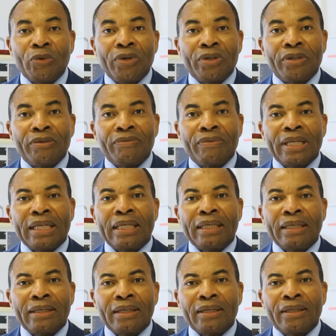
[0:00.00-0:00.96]
one of
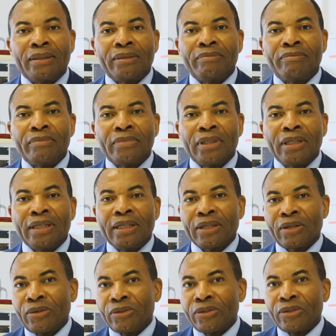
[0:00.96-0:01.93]
the
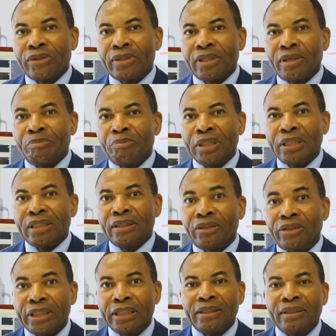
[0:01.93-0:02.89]
consultant
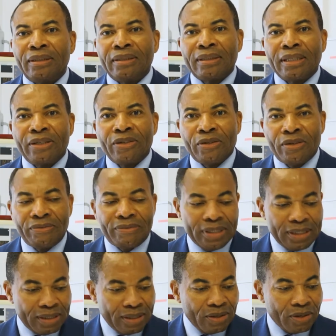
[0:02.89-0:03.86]
pediatricians in
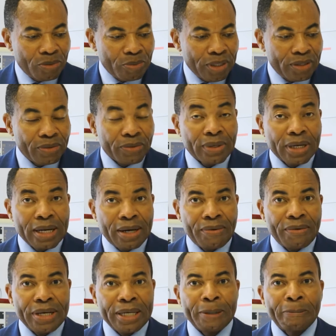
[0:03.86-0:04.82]
University Hospital
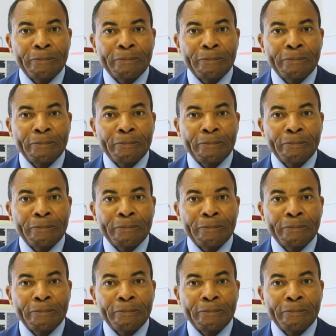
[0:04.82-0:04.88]
Kerry.